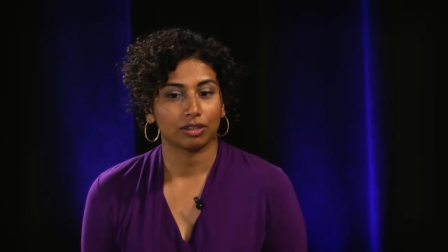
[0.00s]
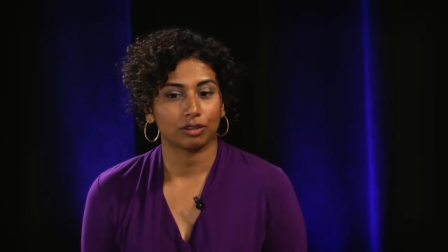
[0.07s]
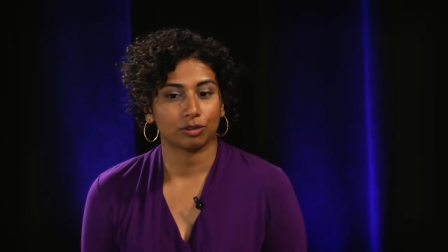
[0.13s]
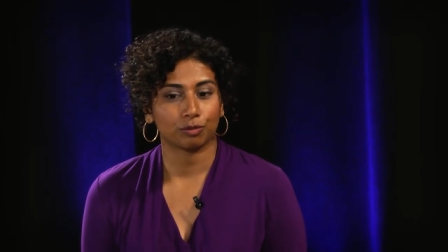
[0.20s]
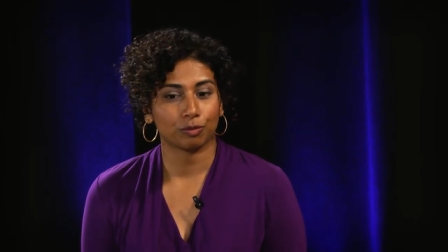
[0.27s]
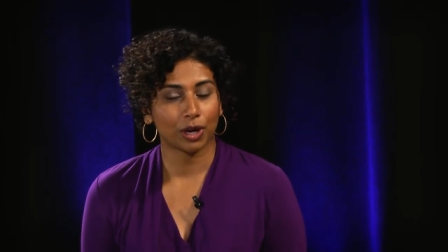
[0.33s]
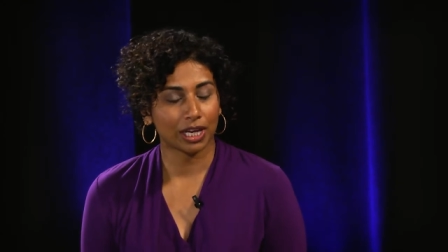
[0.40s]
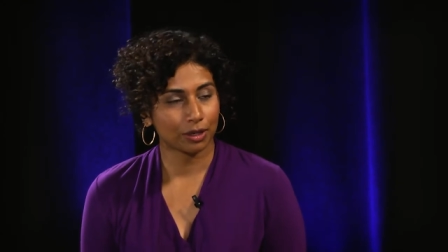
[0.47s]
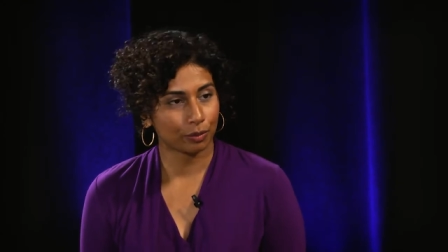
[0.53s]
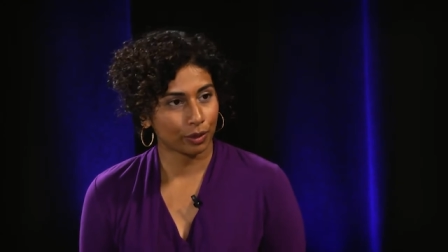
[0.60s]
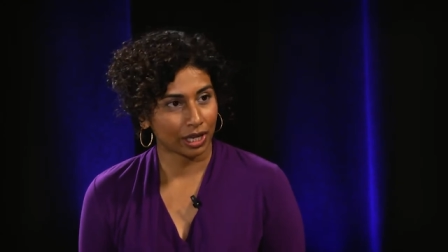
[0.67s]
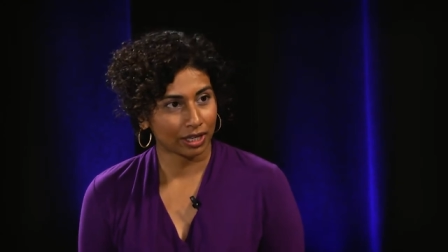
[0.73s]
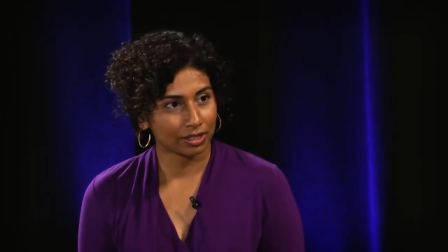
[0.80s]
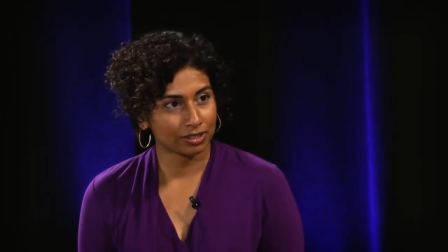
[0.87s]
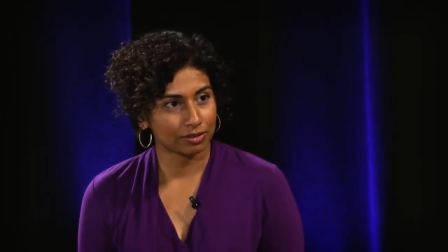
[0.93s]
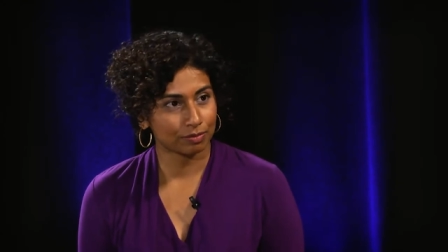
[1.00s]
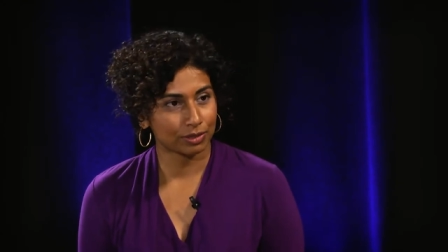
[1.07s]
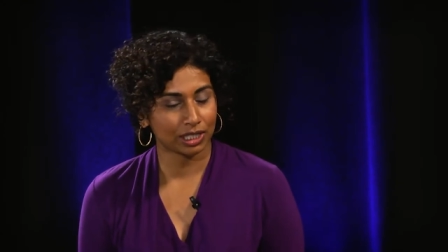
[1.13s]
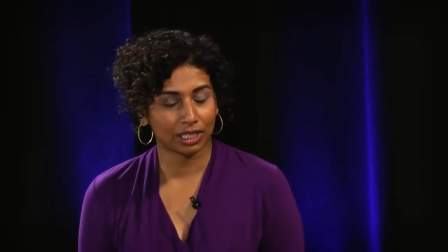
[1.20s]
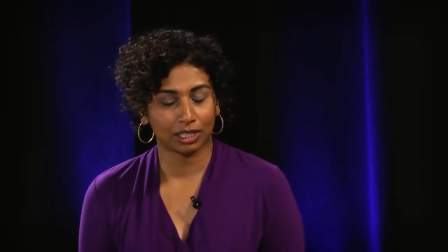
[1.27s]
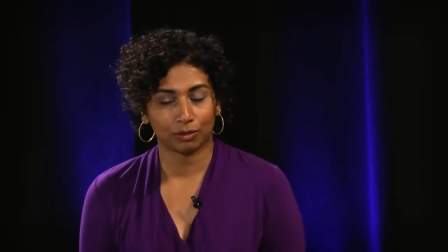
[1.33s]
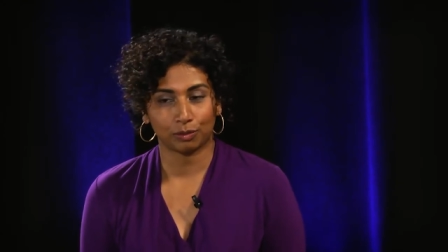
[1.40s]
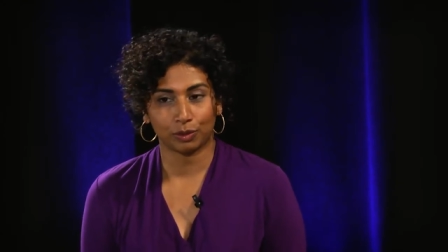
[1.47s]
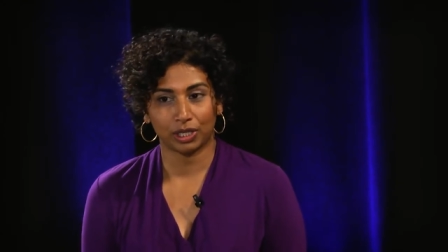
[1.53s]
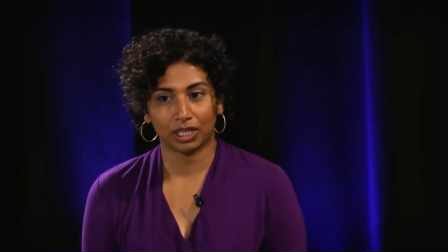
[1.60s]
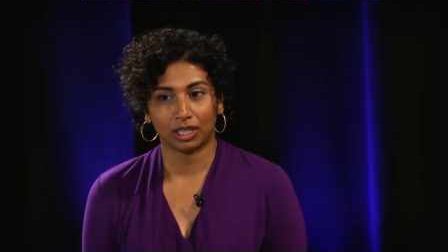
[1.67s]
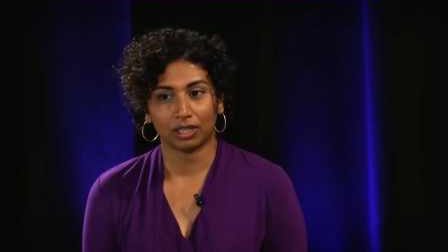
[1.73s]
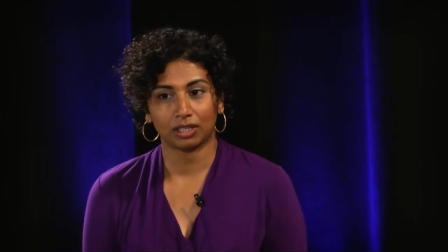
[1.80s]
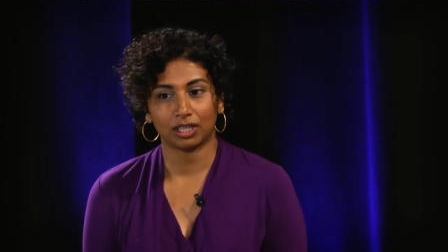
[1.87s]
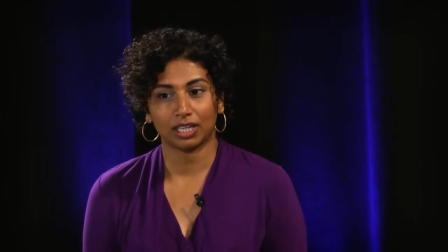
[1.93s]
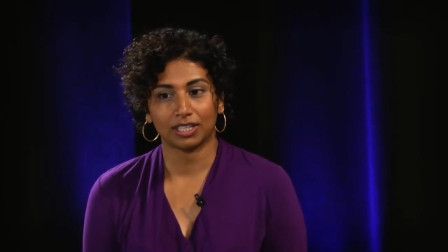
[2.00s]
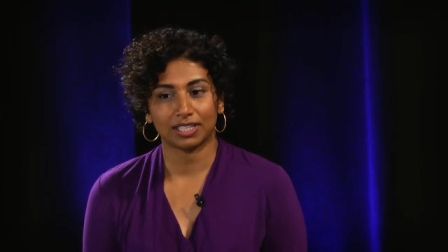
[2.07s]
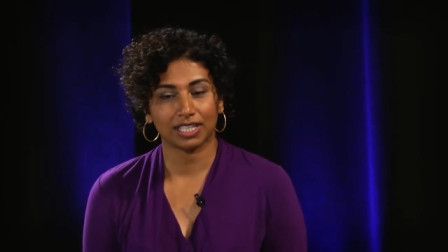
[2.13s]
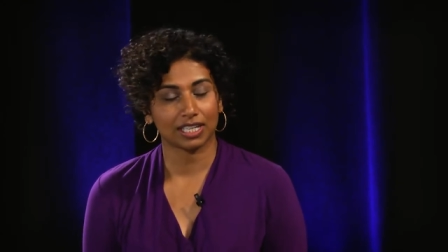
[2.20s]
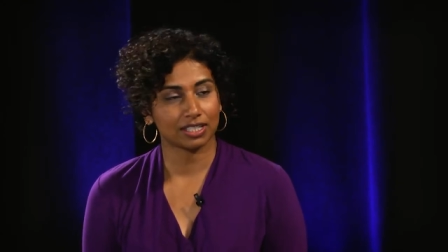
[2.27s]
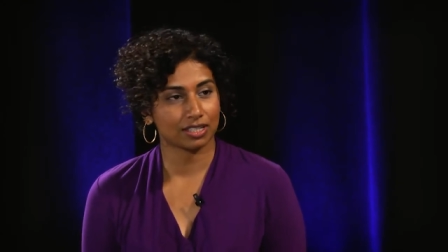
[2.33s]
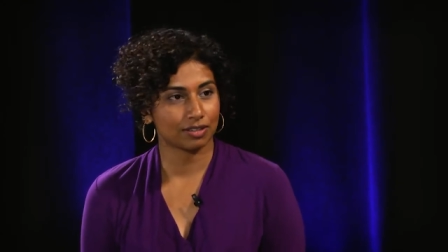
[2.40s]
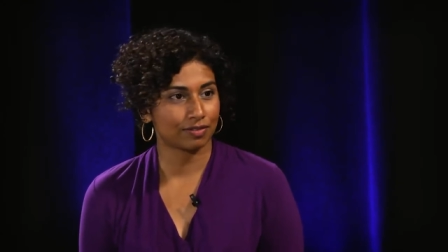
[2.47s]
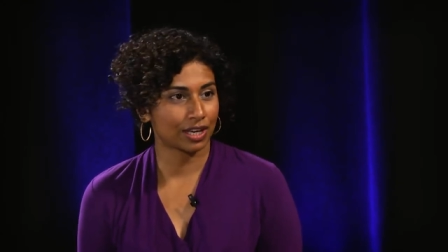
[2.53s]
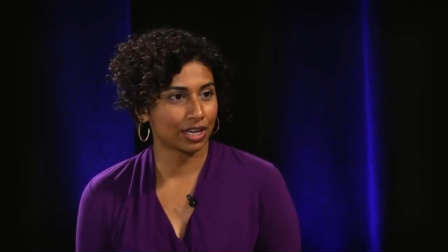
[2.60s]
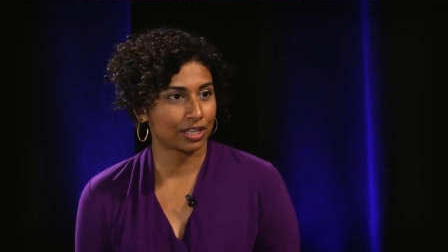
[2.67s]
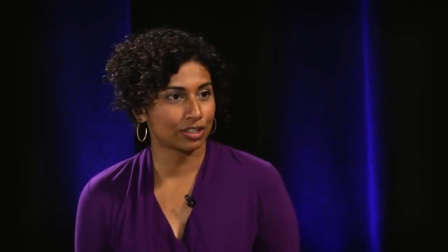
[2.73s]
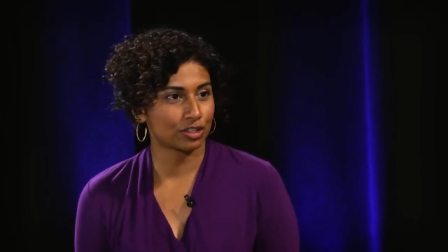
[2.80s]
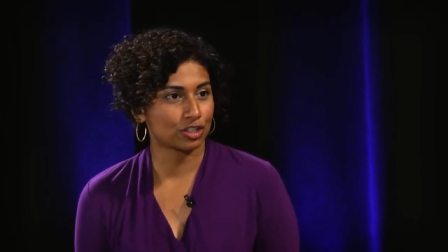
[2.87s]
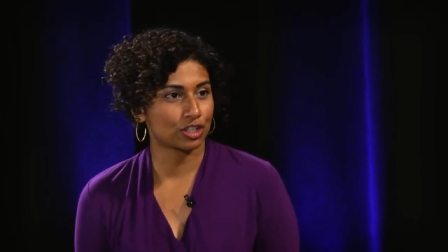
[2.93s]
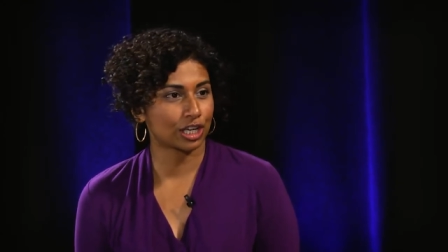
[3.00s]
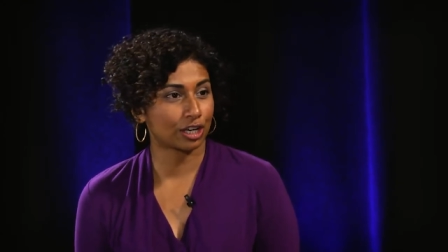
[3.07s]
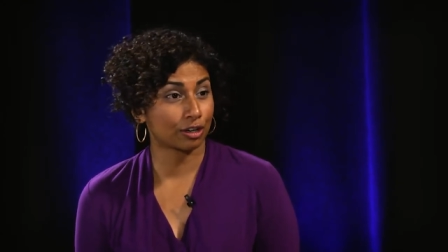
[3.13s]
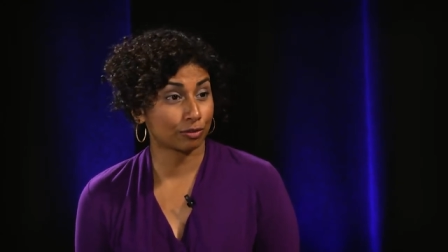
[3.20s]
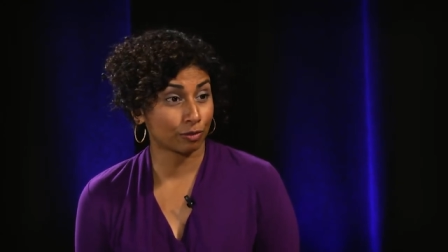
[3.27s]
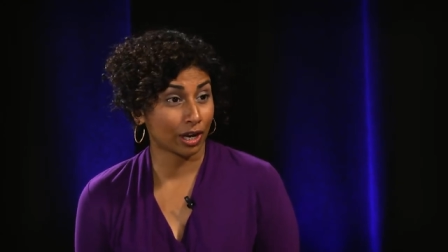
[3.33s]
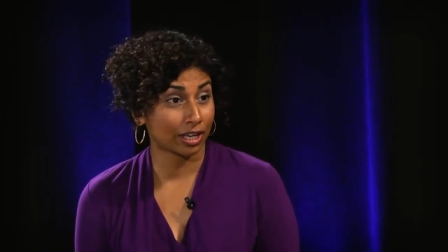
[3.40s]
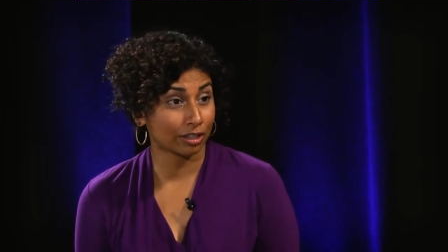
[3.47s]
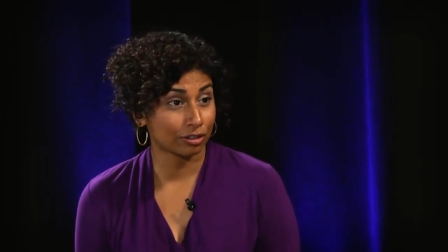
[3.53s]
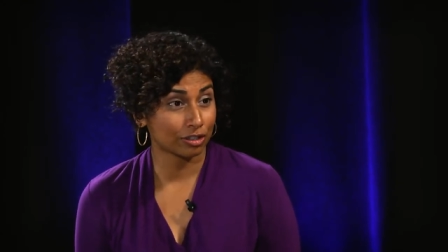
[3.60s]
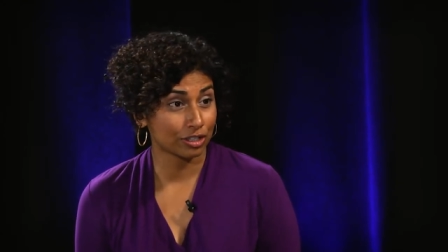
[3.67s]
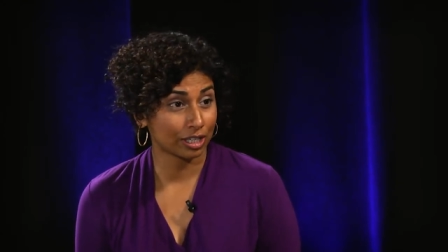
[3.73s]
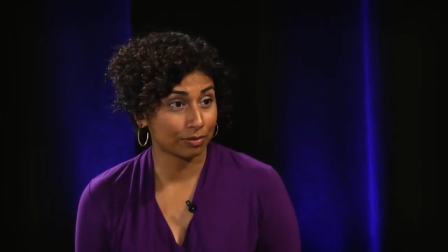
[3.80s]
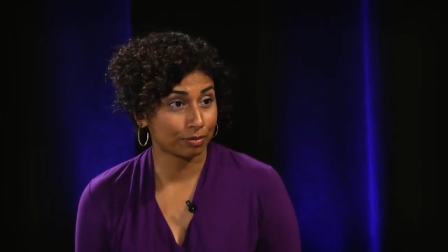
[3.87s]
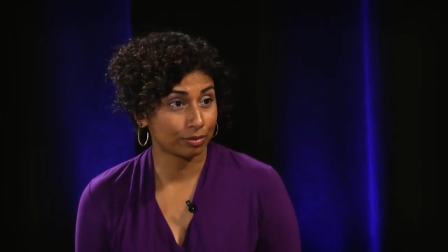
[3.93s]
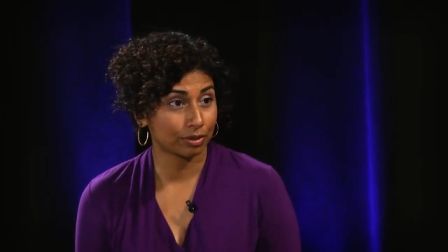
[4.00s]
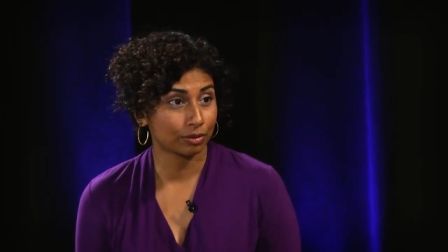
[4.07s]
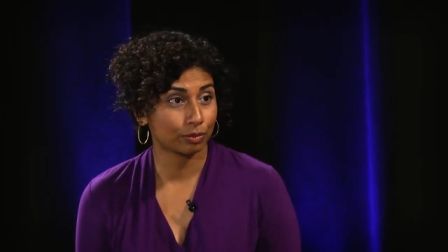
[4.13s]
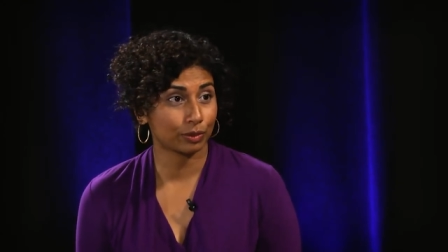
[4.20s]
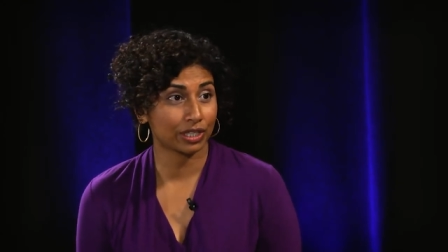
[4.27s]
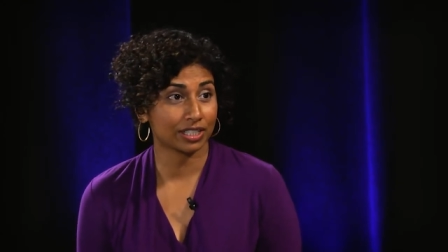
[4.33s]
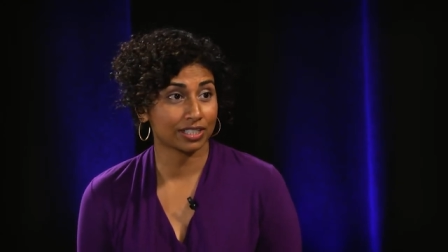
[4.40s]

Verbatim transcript: the right ways, meaning we incentivize shared ridership, we